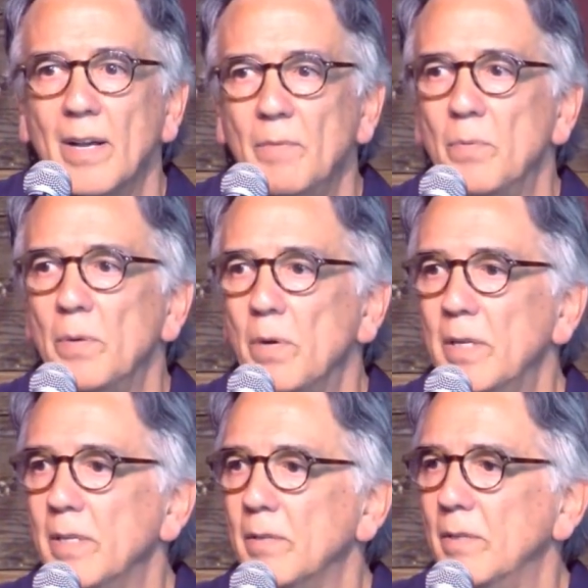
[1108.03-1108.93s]
I mean, what
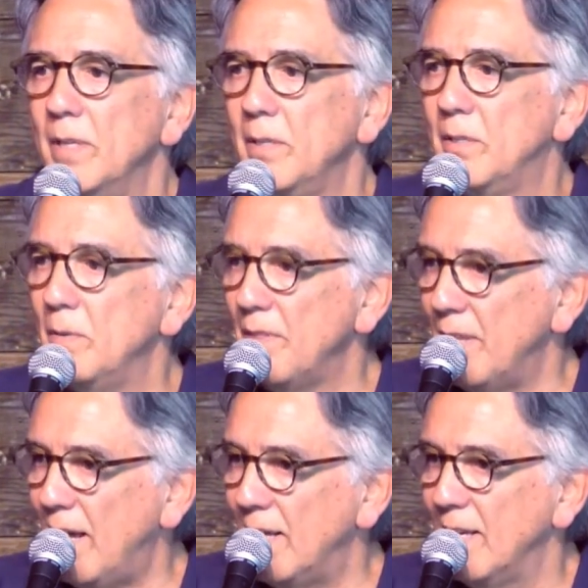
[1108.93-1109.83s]
do you do with
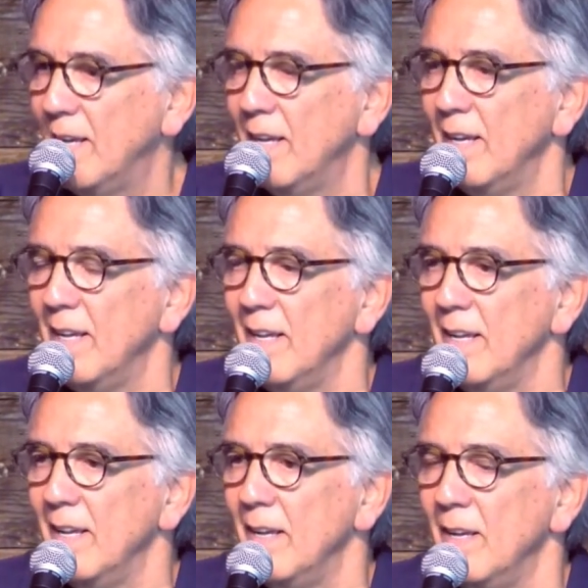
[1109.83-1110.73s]
that?
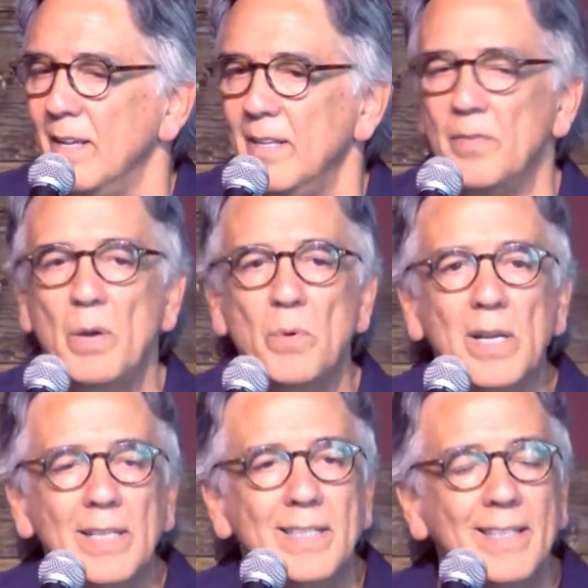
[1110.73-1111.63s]
You know, they
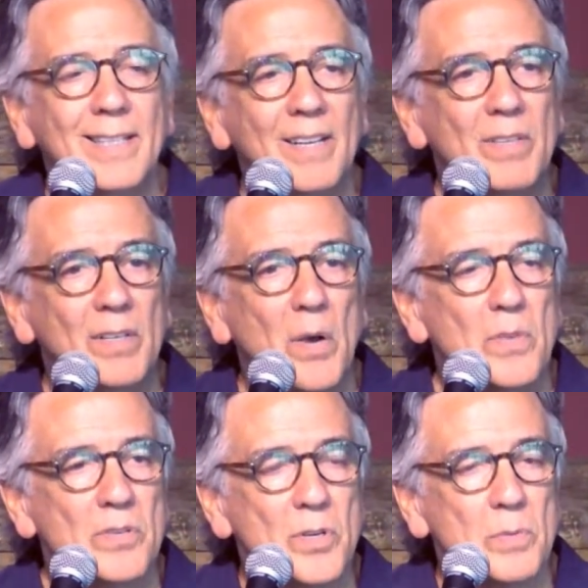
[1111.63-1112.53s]
really didn't even know
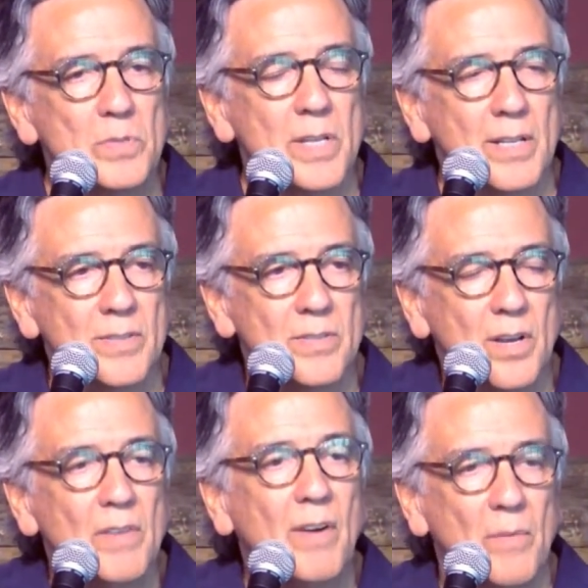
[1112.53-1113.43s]
the circumstances
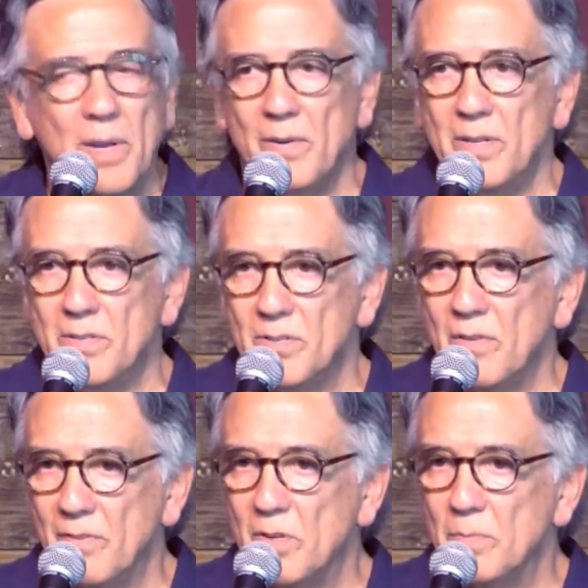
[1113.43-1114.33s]
of our marriages,
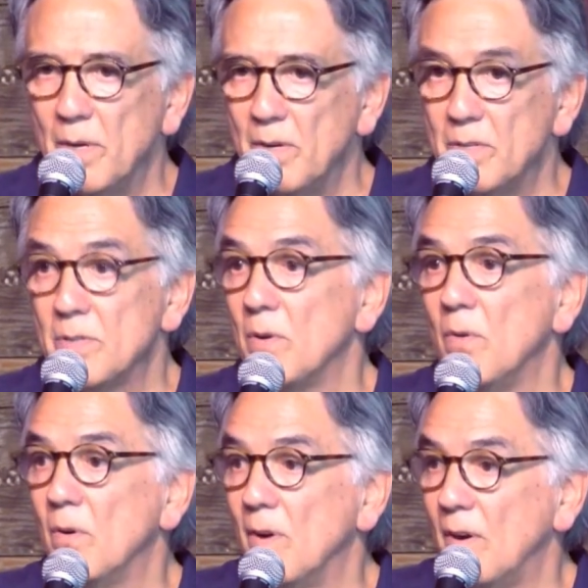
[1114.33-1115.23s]
our first marriages,
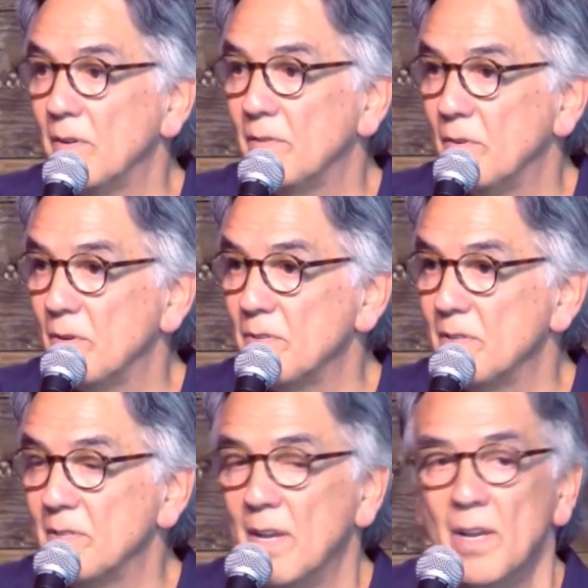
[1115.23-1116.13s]
or our
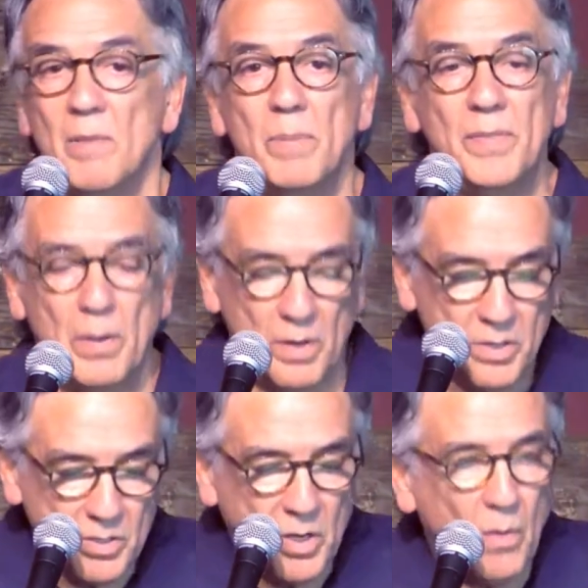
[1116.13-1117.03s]
divorces, but they were
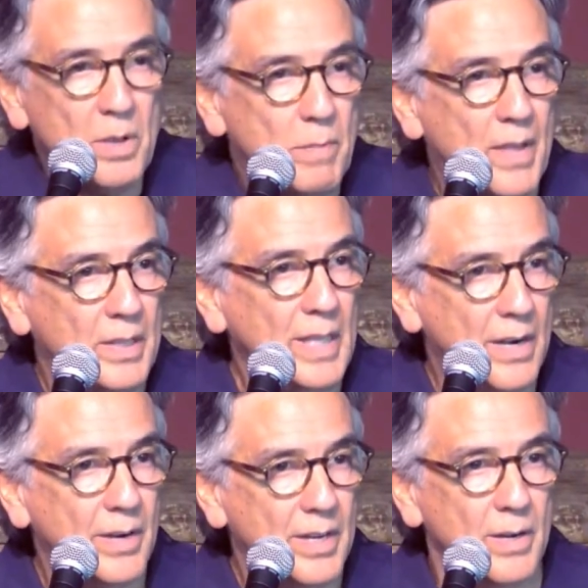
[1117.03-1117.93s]
just going by the
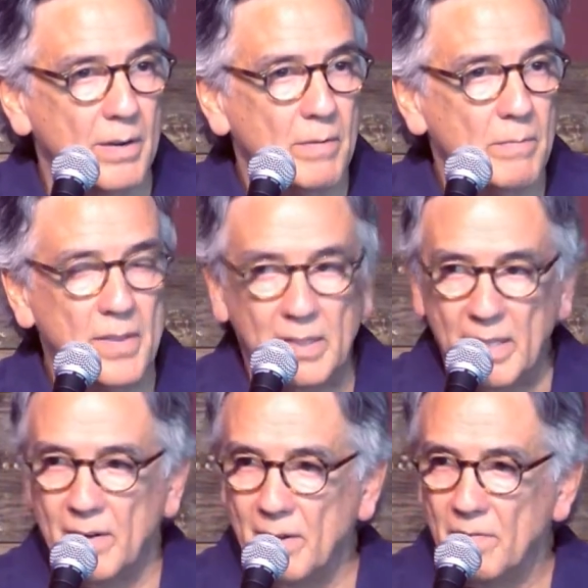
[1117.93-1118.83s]
letter here, by the
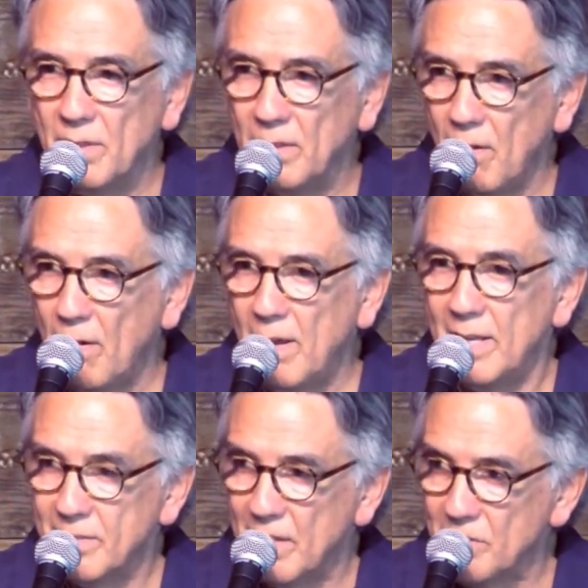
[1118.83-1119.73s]
letter of the law
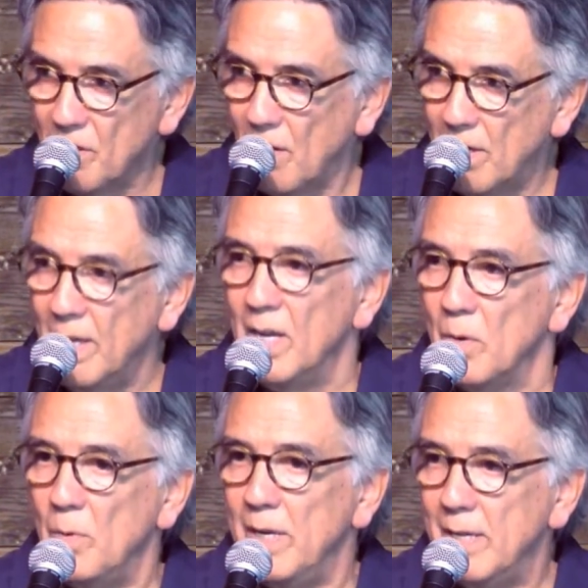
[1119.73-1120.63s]
as they saw it,
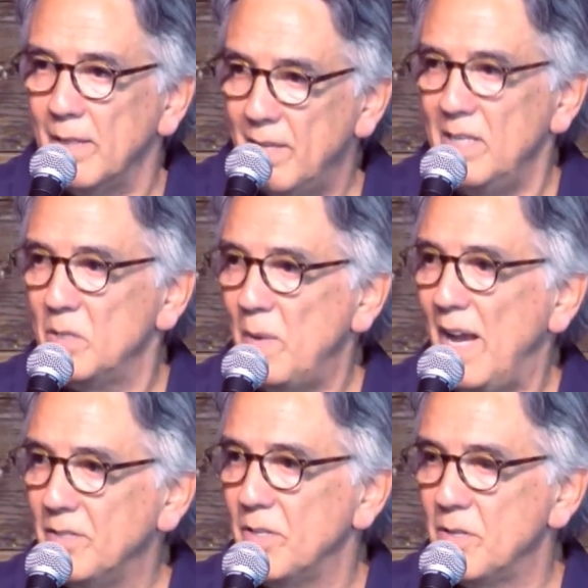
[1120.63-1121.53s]
reading these
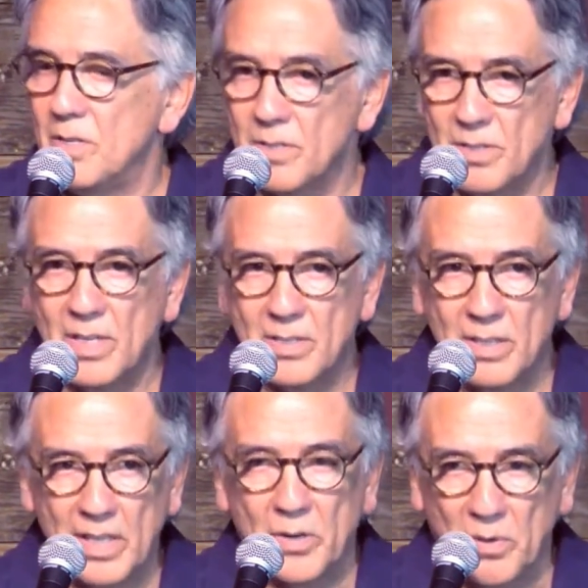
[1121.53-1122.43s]
passages this
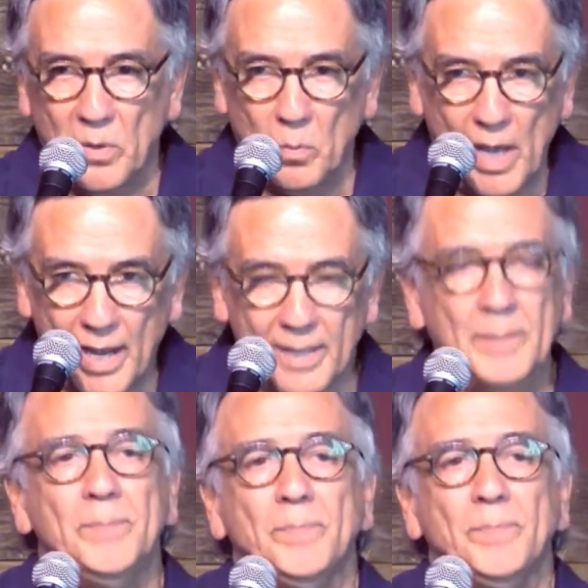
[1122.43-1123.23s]
literal way.